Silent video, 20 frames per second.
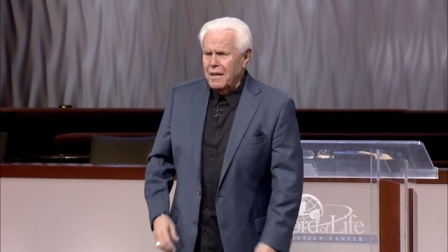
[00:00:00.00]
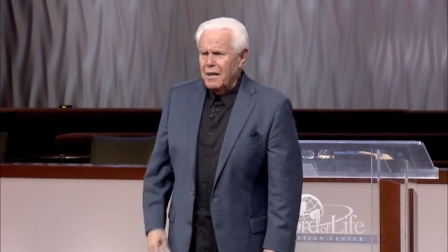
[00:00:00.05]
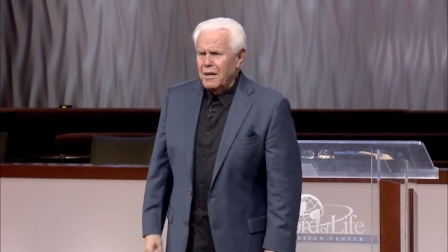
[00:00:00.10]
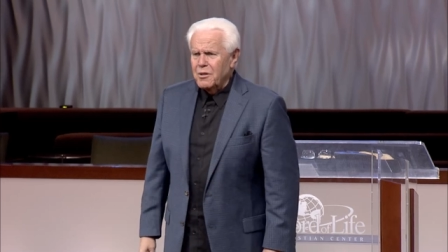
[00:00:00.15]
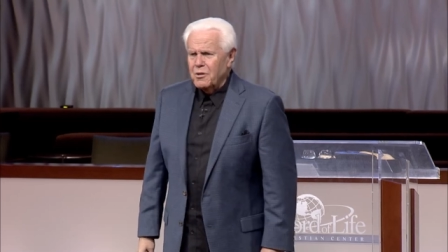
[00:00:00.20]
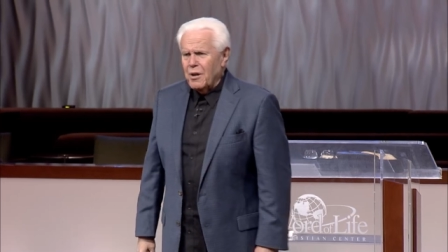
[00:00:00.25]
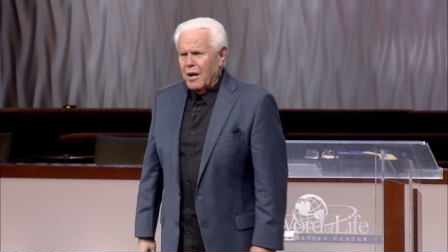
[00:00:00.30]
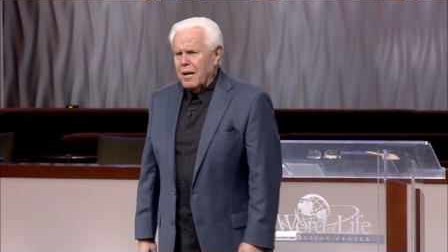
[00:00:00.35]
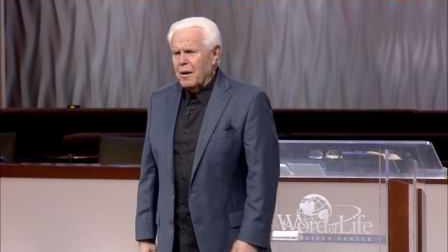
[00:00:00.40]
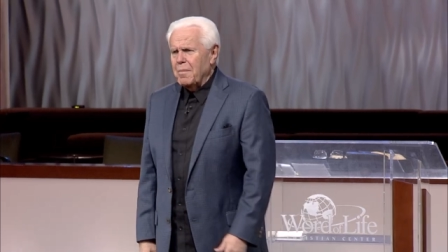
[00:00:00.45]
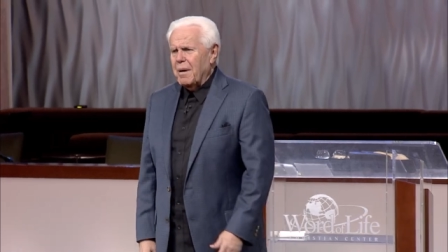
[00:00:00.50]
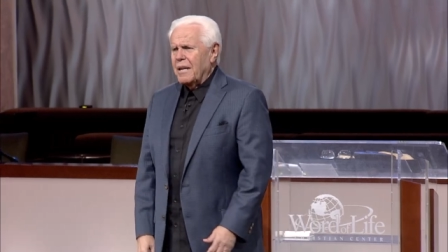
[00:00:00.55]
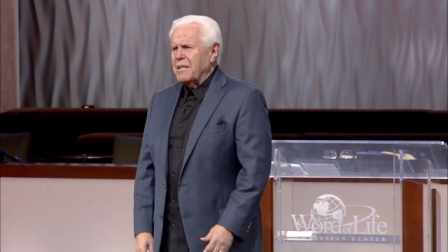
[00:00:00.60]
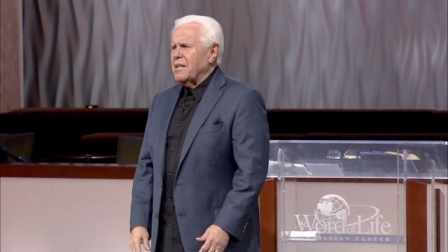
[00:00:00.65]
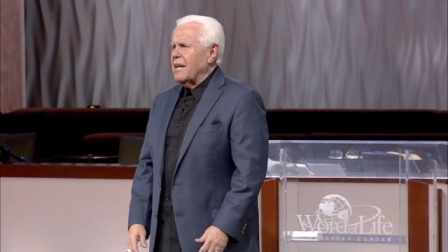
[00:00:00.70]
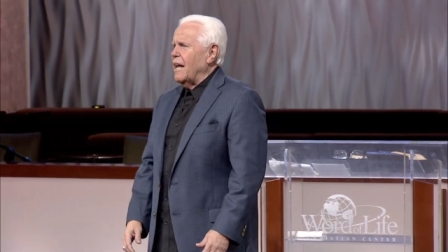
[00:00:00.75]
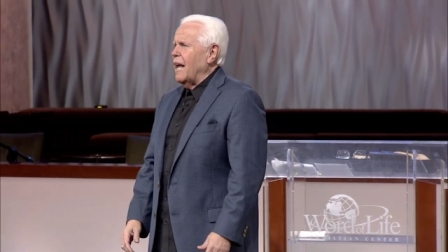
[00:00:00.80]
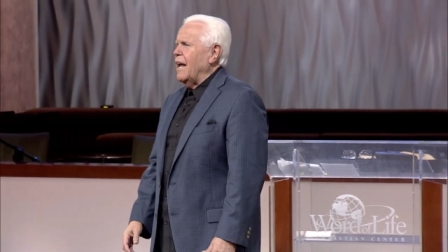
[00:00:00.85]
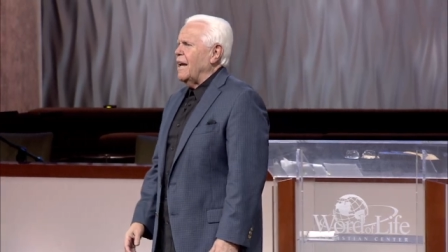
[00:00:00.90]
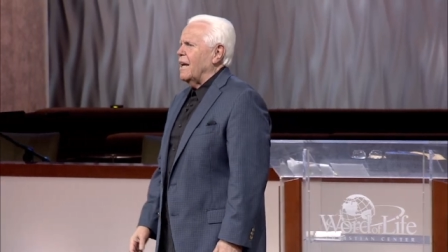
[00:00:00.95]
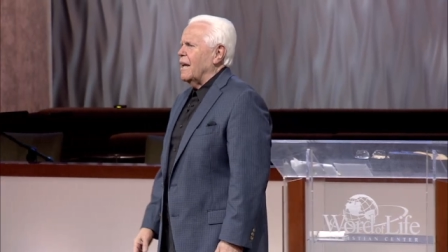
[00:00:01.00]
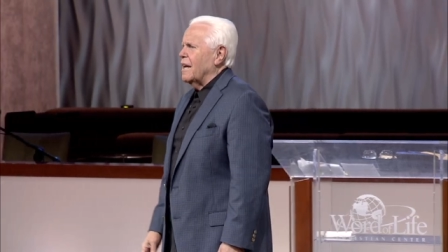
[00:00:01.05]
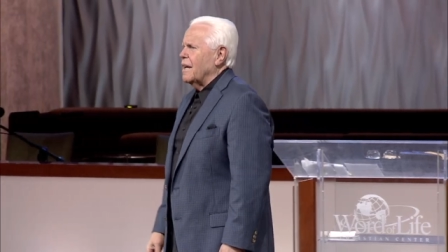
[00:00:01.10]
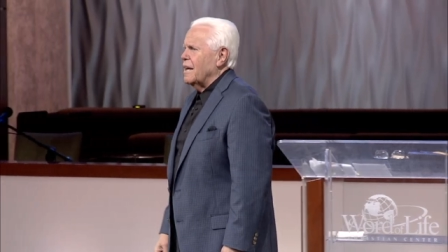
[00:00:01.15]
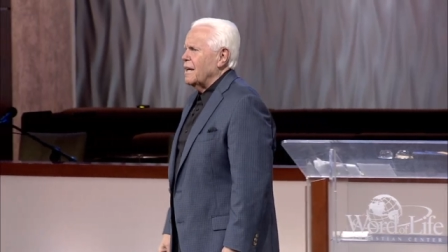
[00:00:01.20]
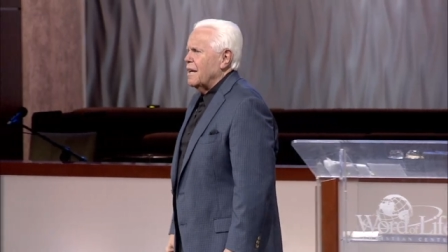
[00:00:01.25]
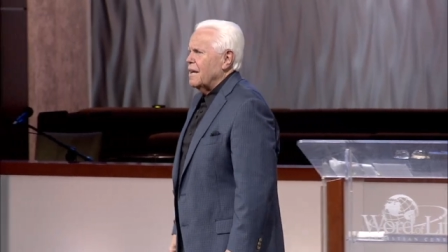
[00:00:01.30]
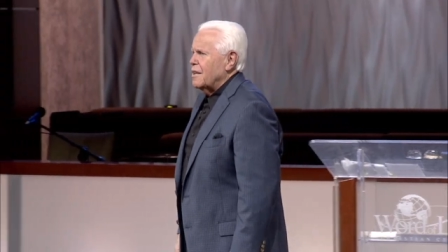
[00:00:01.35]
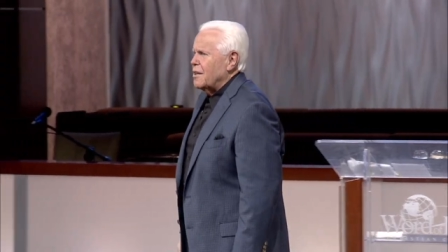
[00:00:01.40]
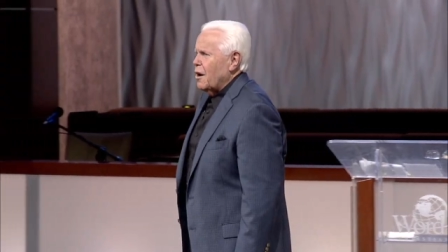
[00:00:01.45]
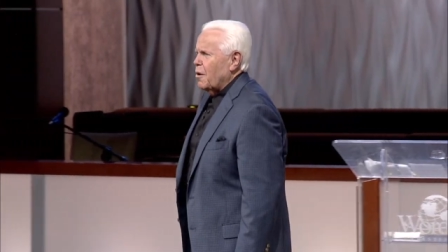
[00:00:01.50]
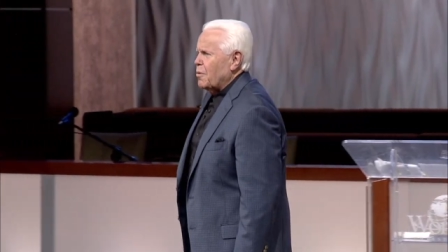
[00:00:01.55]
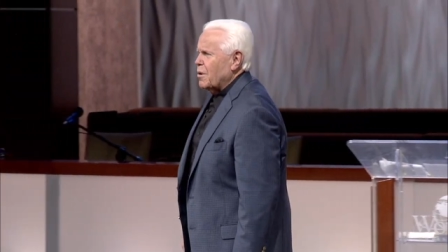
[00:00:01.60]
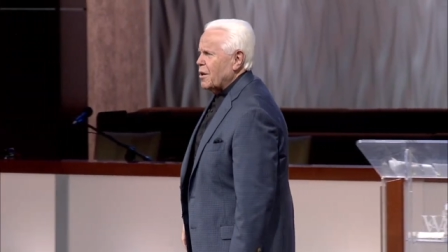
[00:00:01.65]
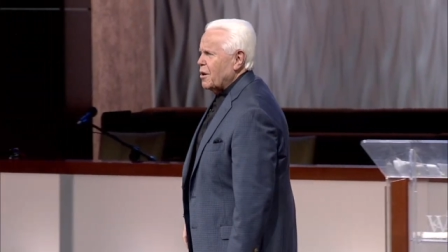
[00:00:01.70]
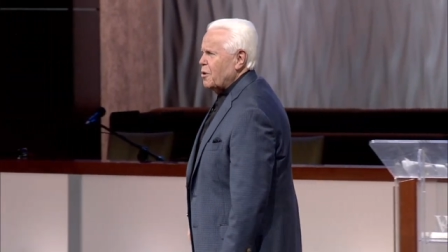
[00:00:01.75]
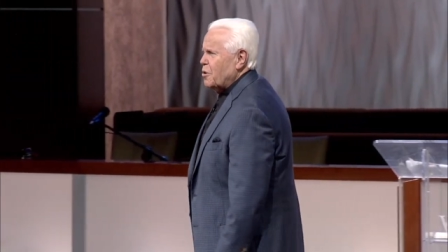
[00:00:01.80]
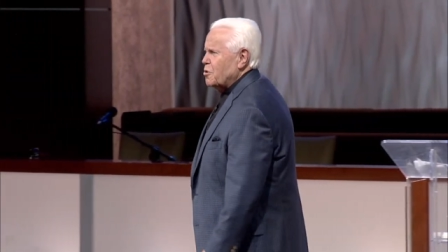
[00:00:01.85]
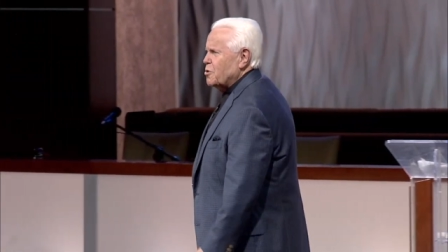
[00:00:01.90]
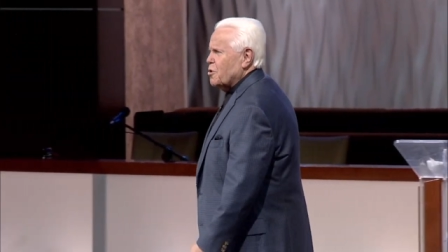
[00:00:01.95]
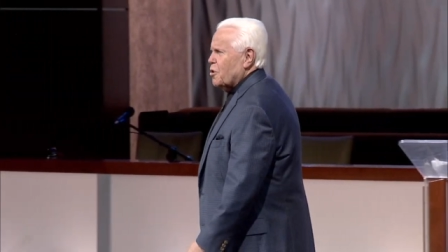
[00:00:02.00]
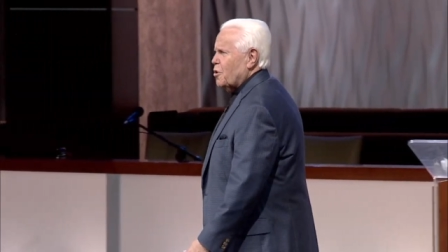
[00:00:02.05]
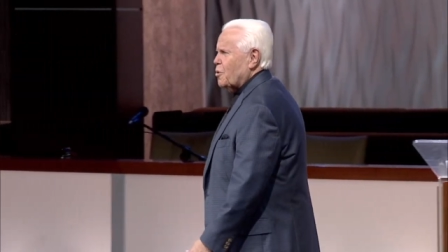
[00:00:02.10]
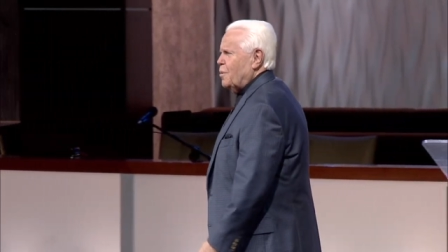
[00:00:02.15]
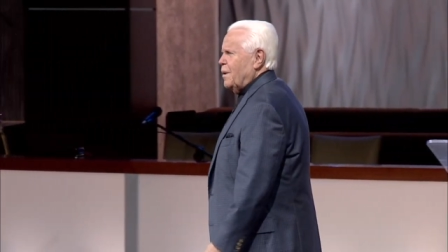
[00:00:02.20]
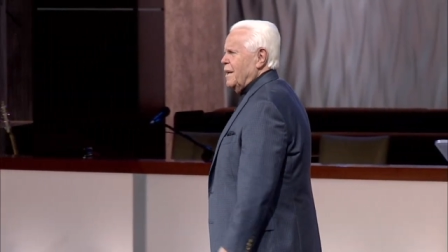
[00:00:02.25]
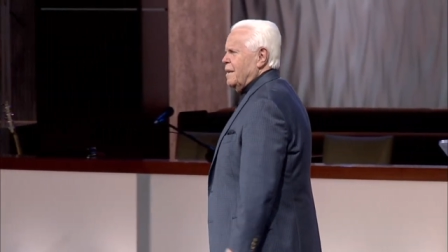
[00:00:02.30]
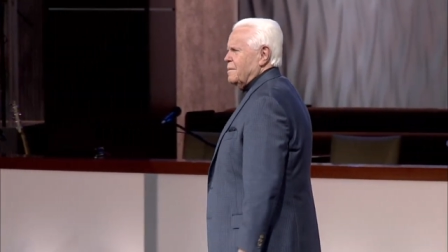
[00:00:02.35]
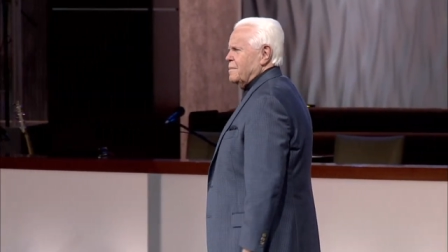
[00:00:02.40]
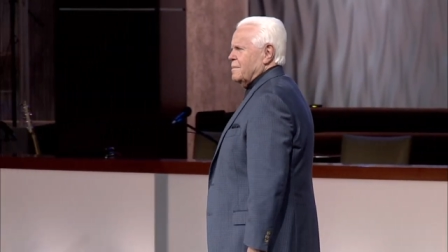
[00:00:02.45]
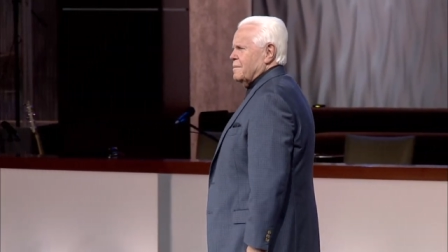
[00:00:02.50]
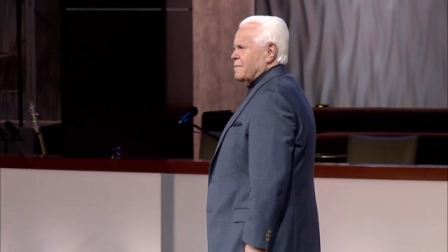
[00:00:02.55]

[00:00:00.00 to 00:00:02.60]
So I come, I said, Hey, y'all want to know who's going to win?